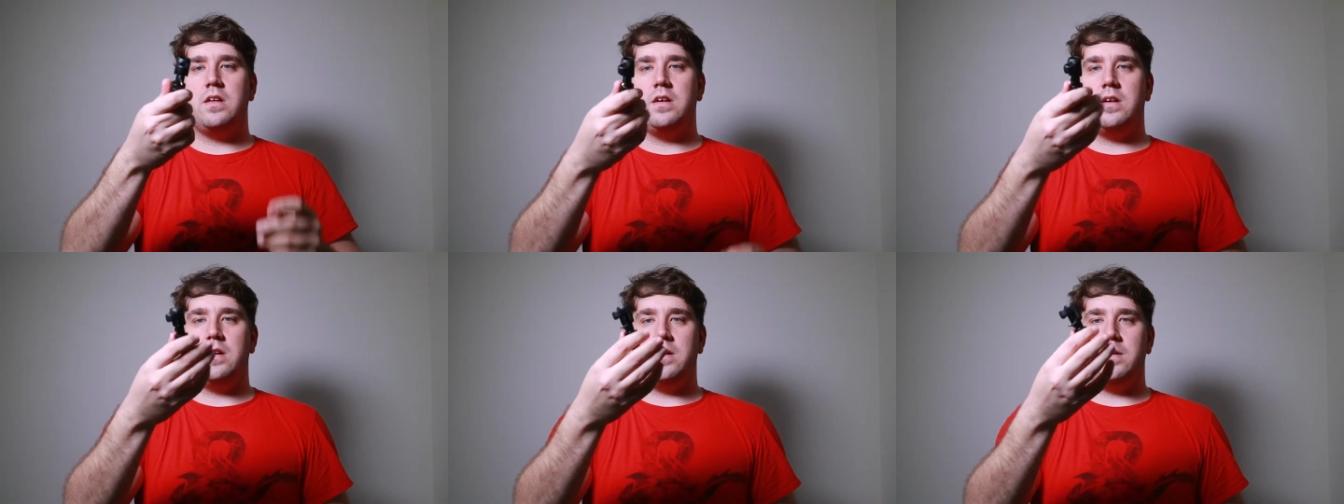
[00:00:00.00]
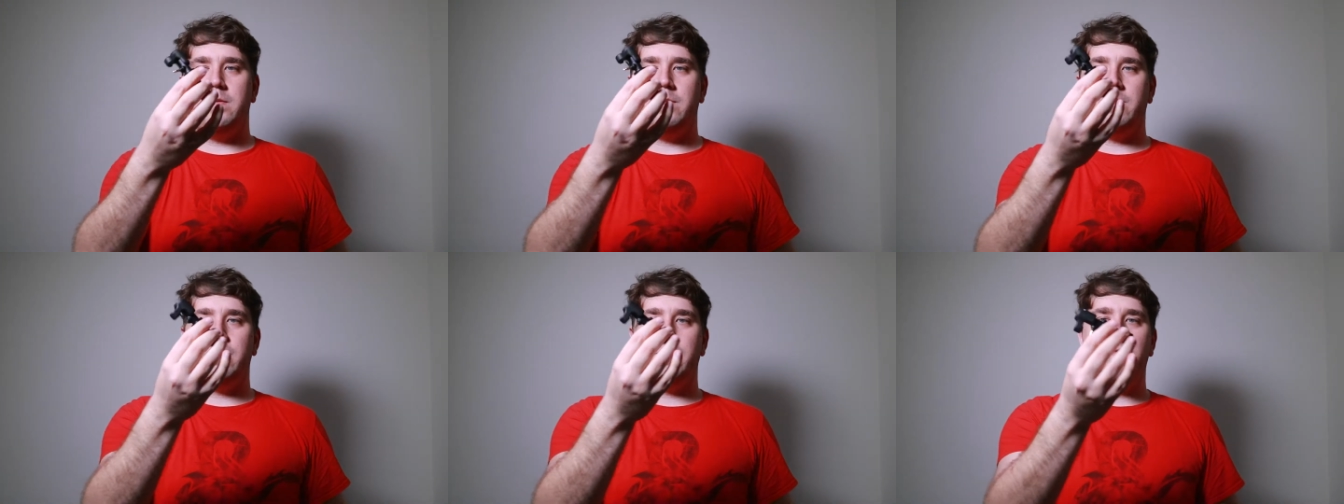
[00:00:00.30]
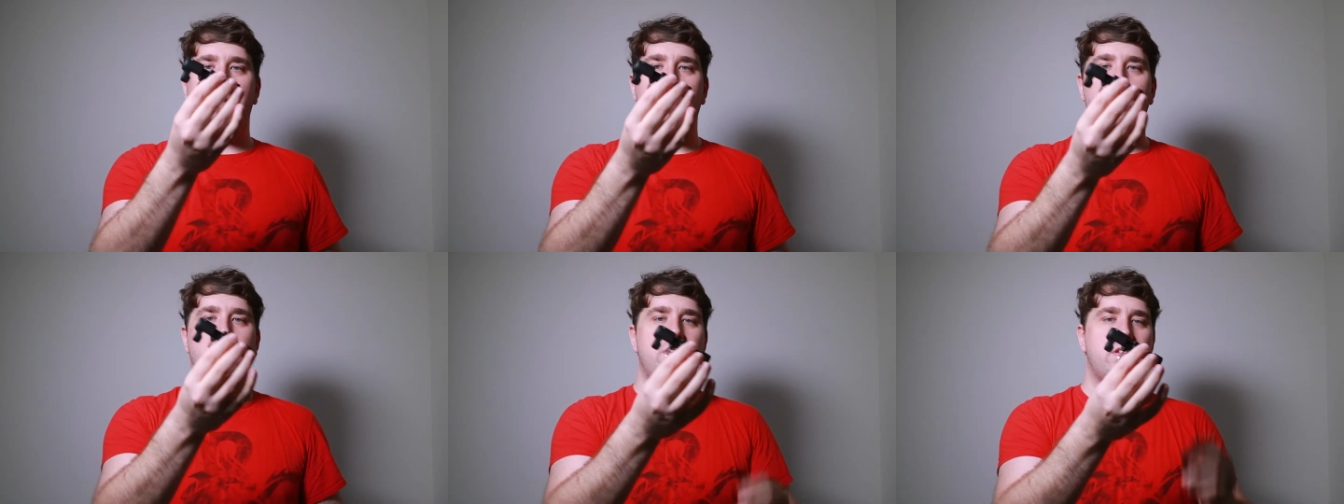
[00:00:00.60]
um,
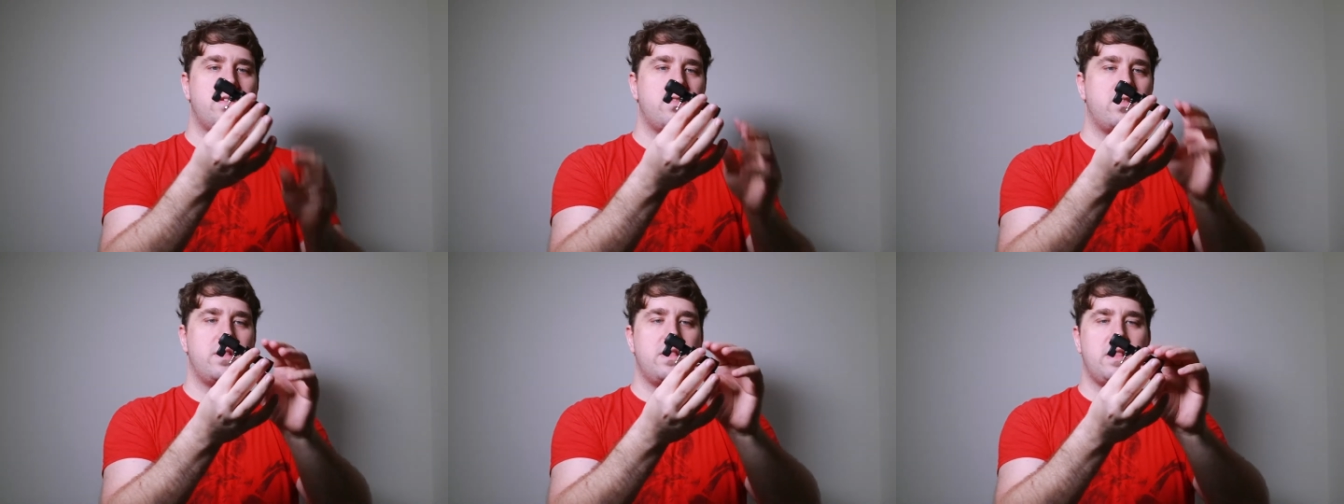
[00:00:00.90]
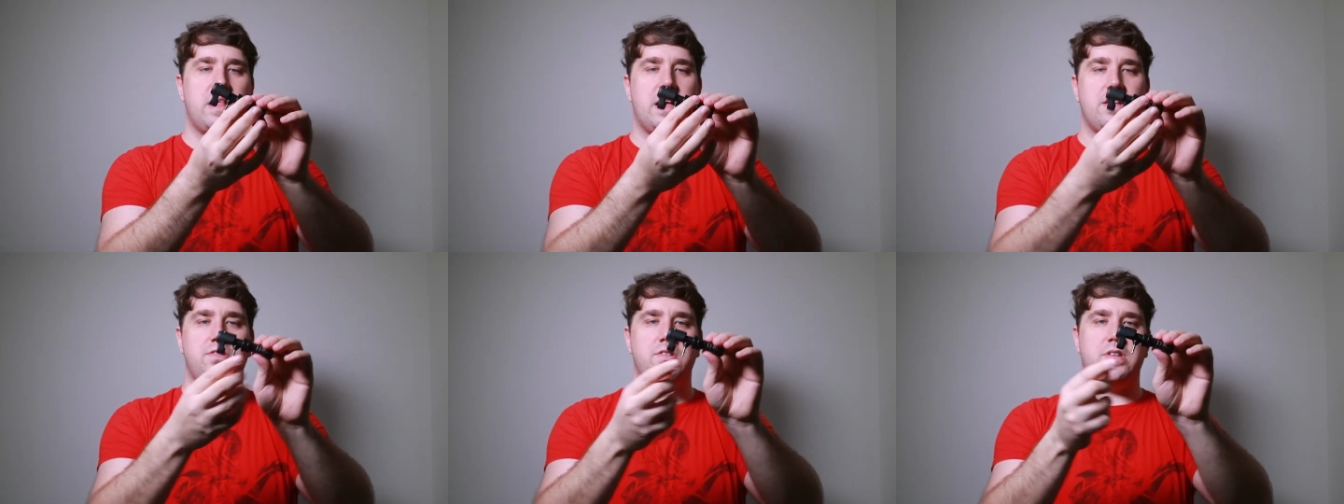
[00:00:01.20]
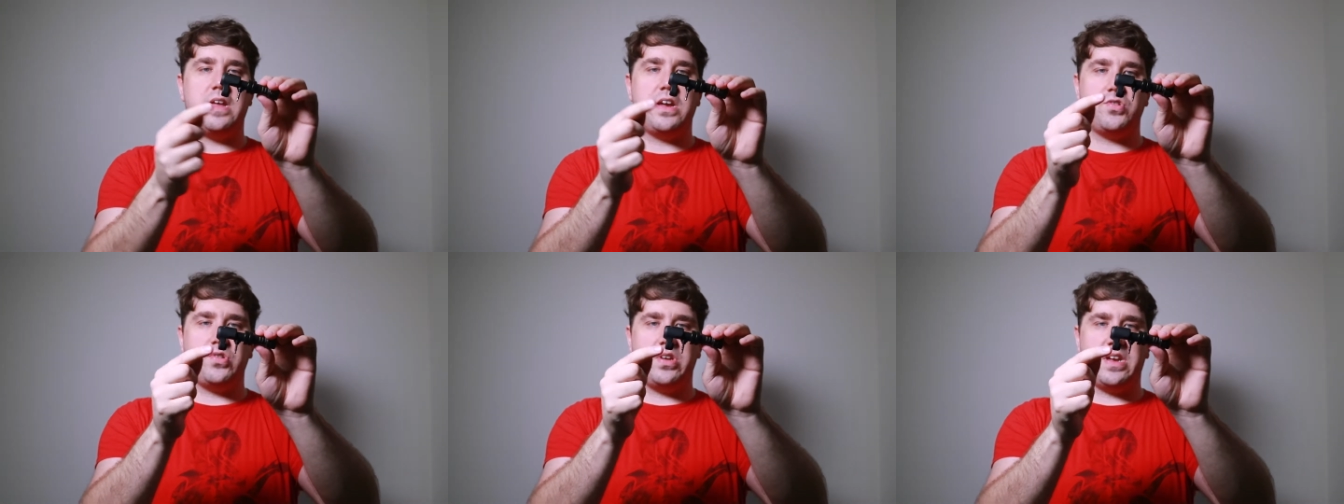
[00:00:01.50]
phone, so it allows
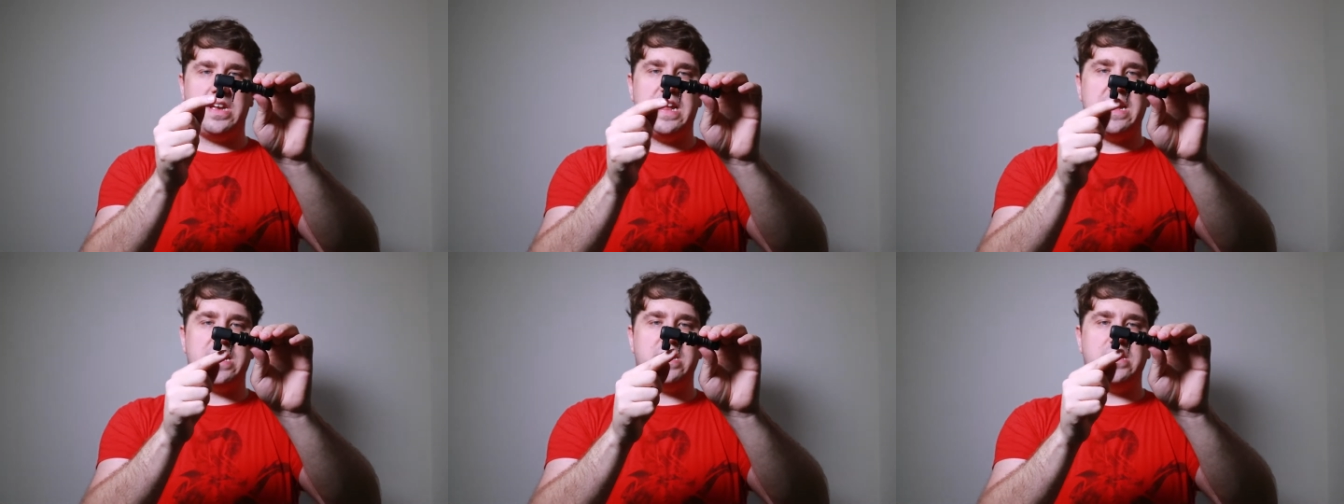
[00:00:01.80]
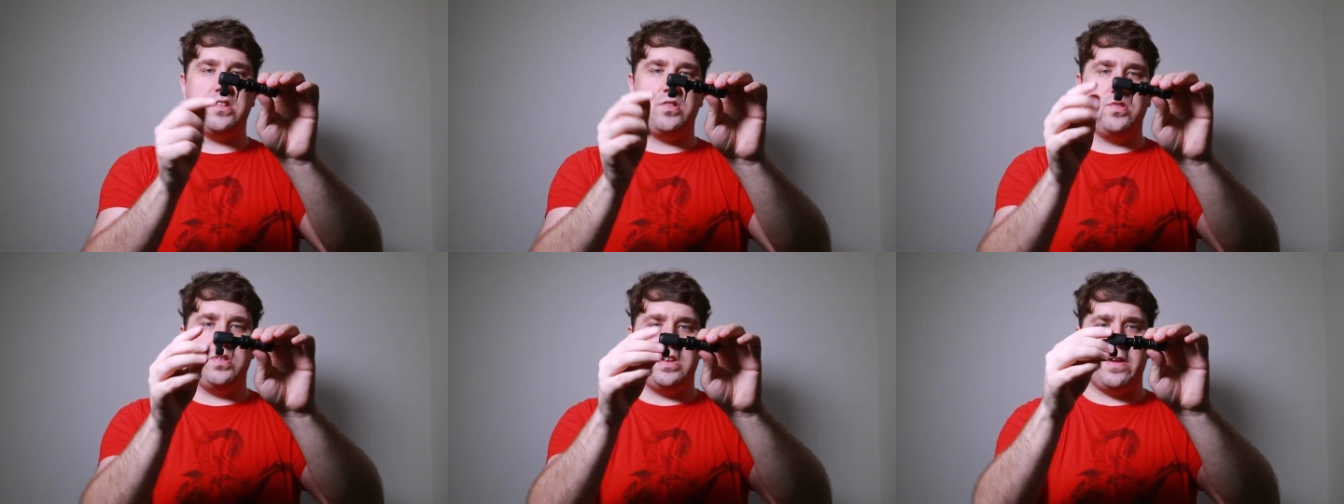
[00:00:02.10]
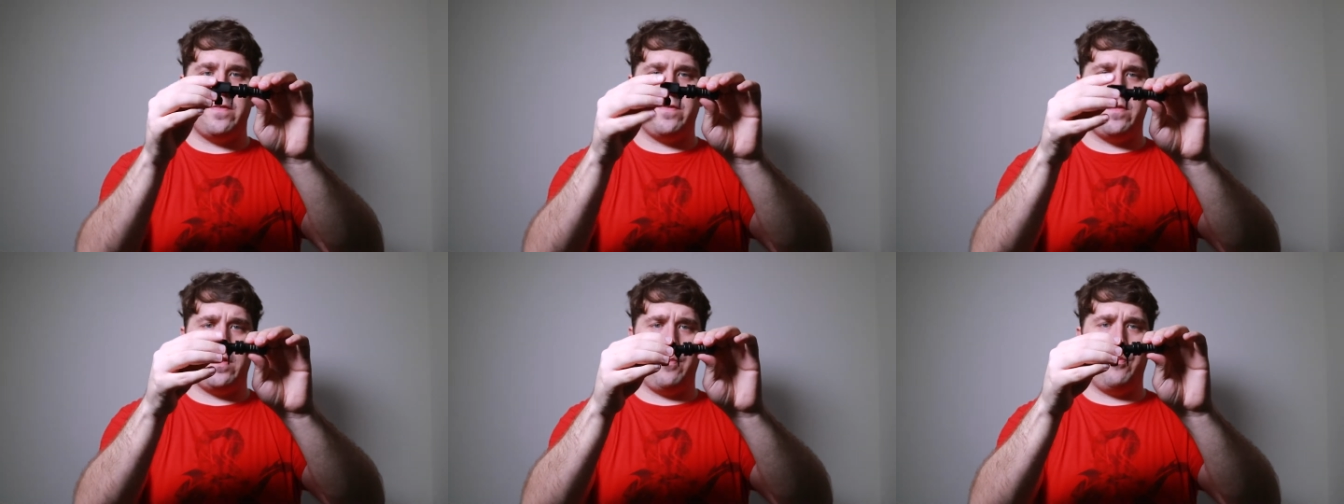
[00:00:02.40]
you to actually connect it
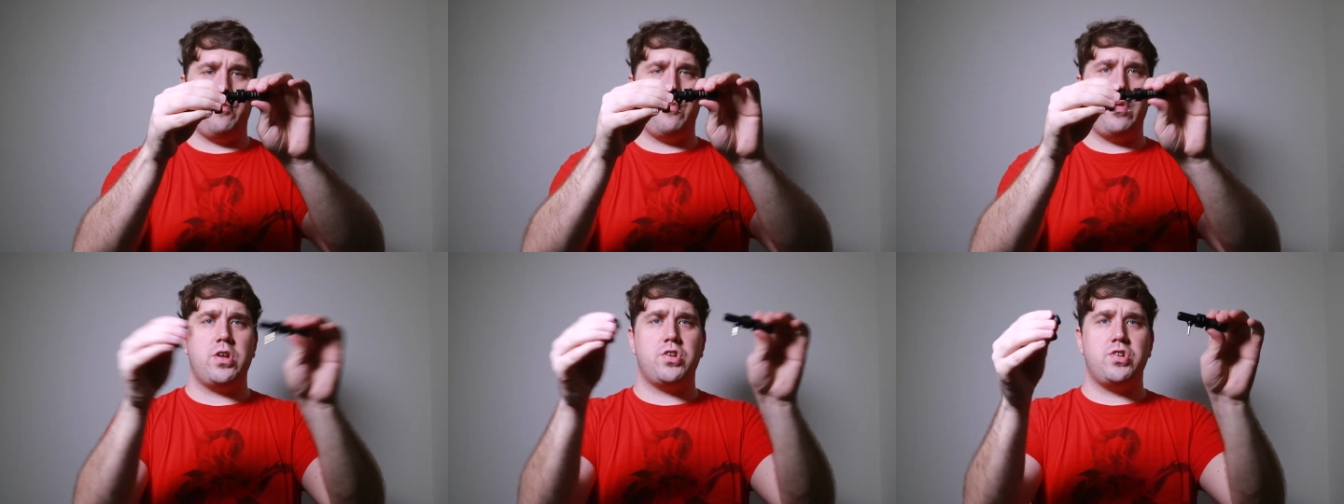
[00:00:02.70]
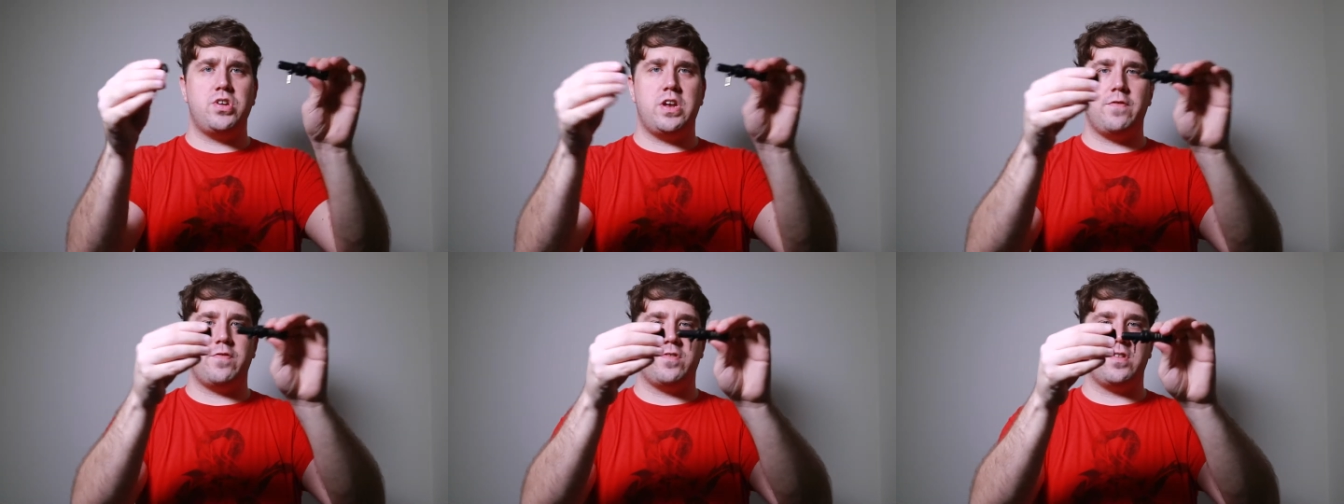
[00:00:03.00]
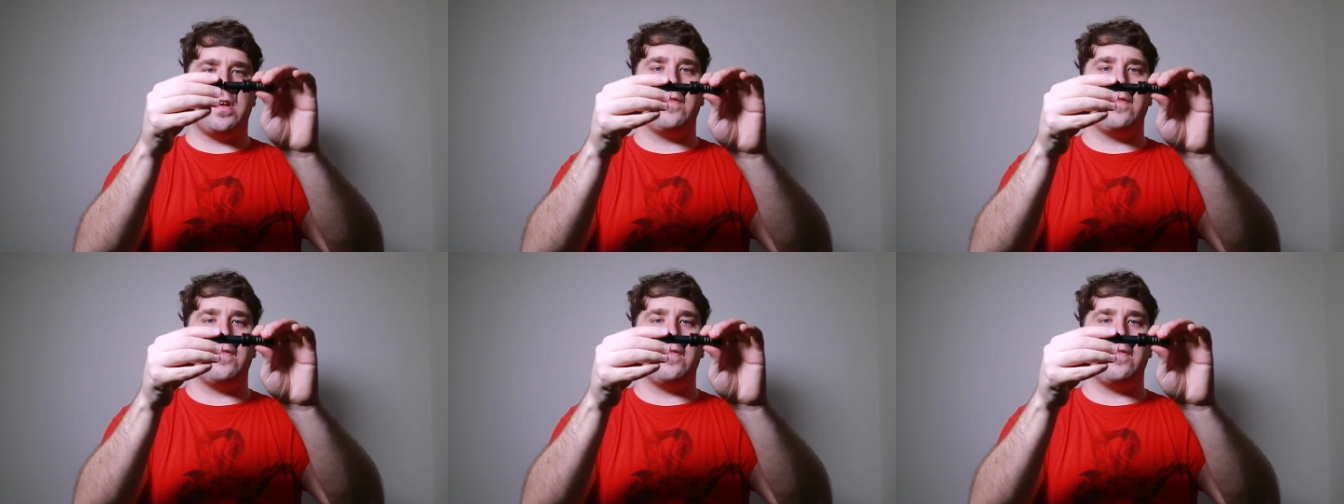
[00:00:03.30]
to a bunch of different